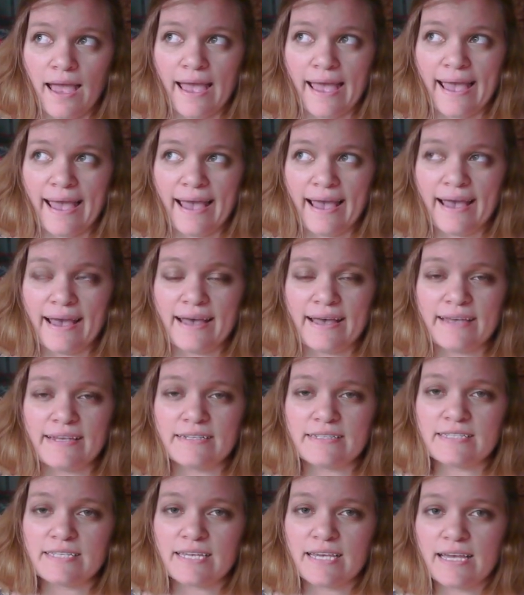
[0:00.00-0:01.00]

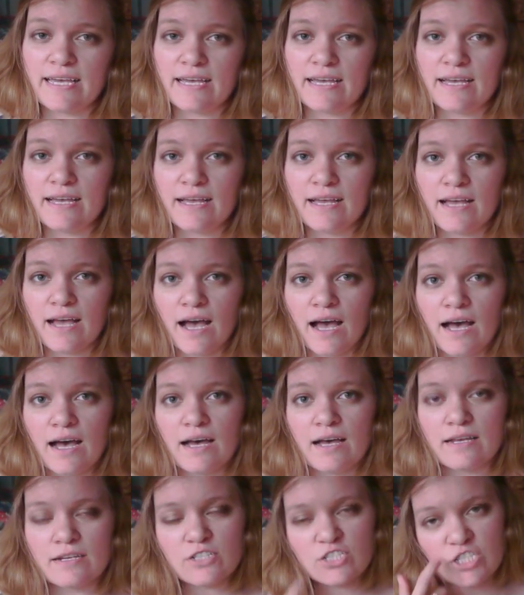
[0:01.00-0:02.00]
and
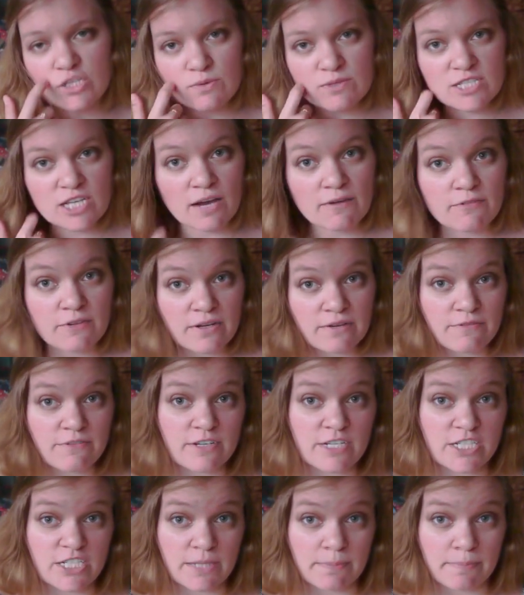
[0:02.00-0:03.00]
she was offering
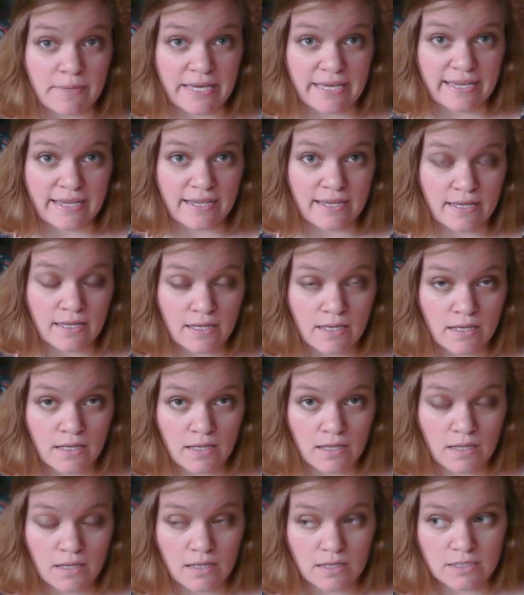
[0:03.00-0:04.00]
free shipping
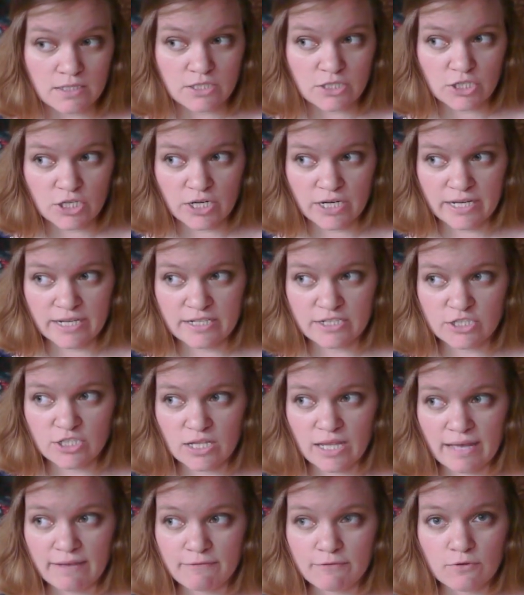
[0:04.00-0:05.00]
during
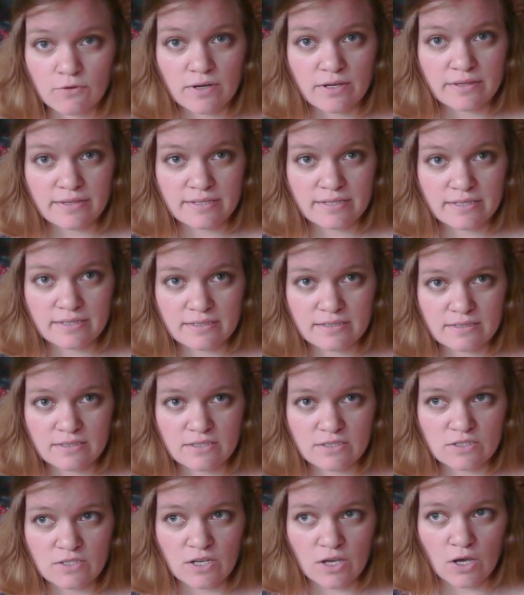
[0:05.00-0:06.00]
July 4th,
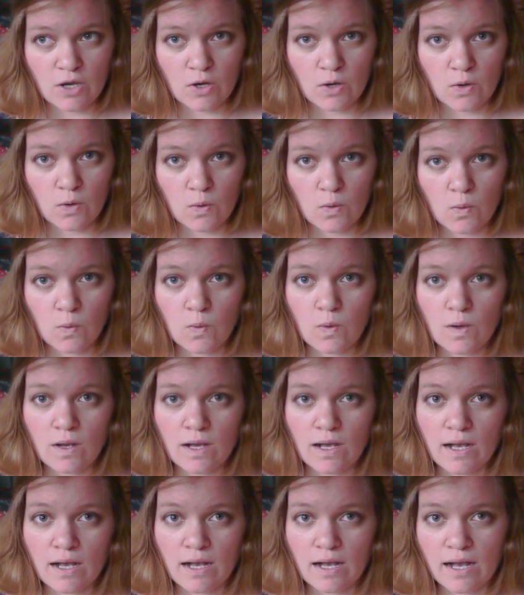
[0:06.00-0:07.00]
so
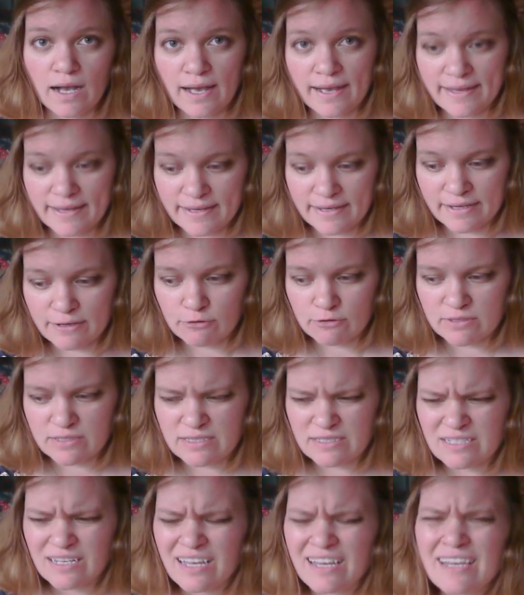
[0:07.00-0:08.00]

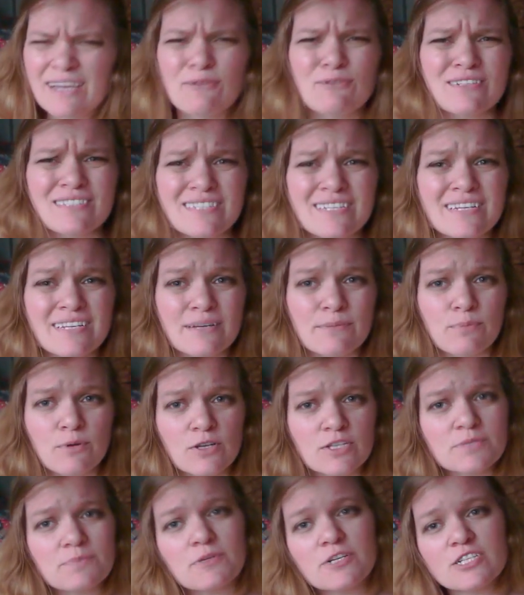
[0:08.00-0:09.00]
it wasn't an
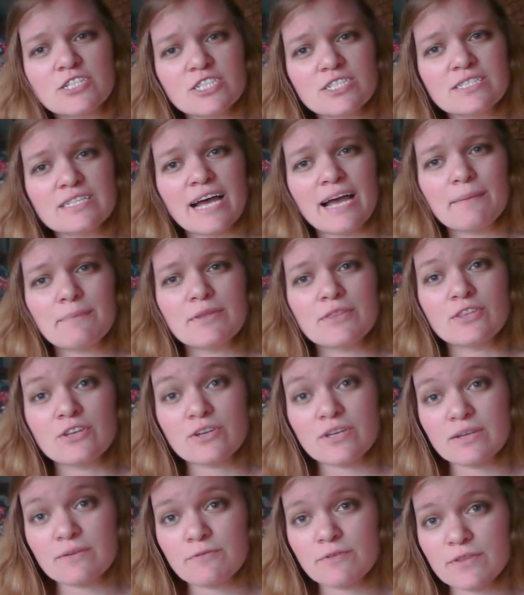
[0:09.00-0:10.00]
impulse purchase. I've been
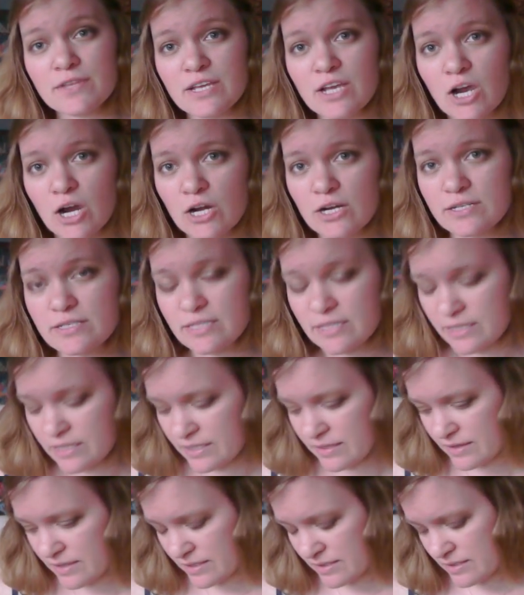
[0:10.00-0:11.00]
looking for the yarn to
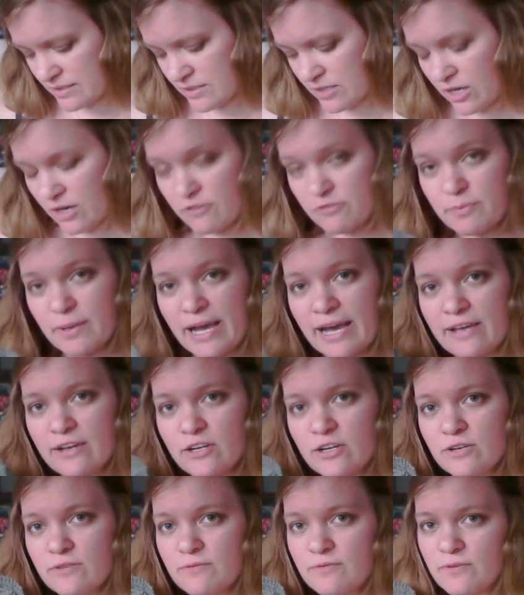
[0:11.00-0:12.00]
knit this scarf
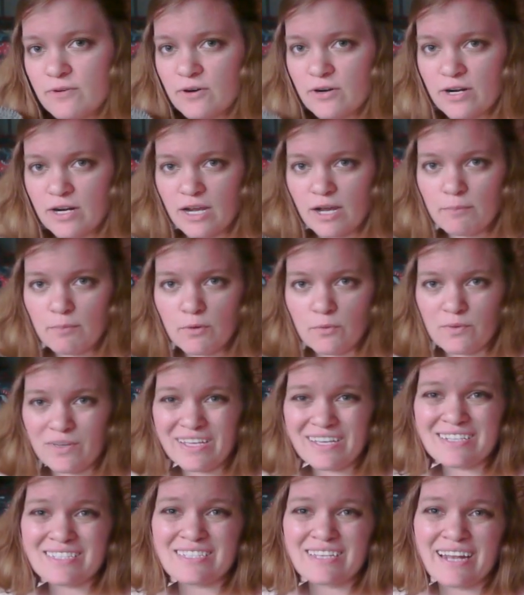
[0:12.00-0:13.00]
pattern for a couple
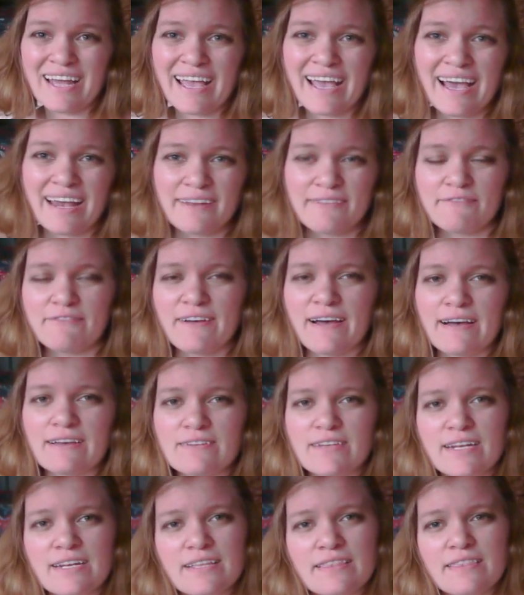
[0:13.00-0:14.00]
weeks, and I hadn't
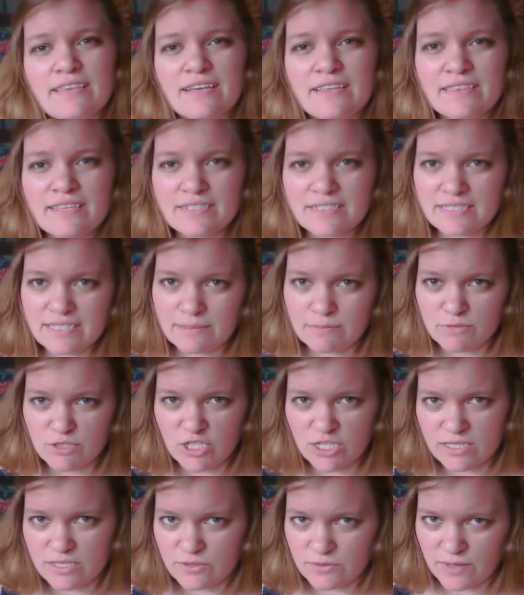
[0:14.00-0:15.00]
found anything that seemed
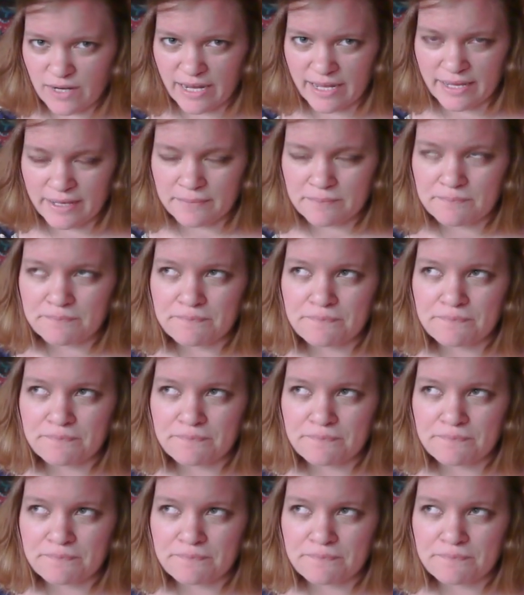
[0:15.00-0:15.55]
just right.